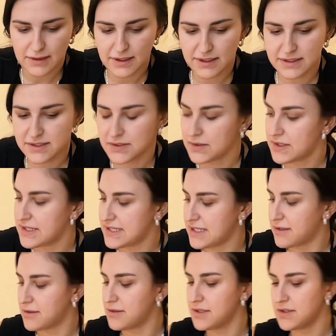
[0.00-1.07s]
into the
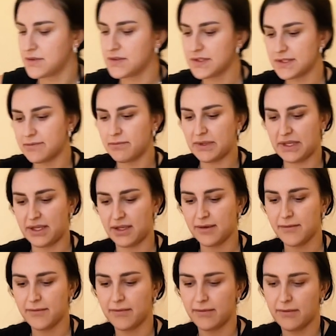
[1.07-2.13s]
single-use bin.
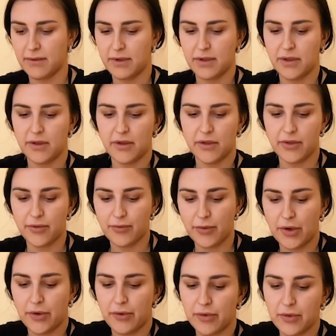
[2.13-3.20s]

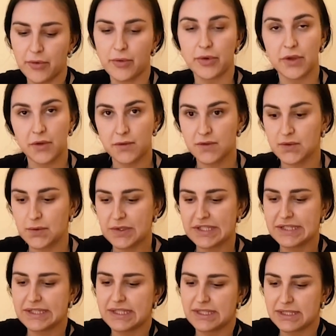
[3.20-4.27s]
Throw the used
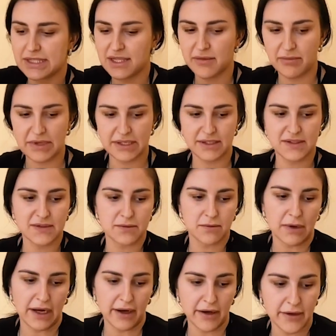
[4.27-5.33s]
ones into the bin as
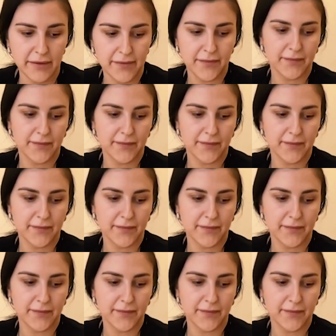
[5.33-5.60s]
well.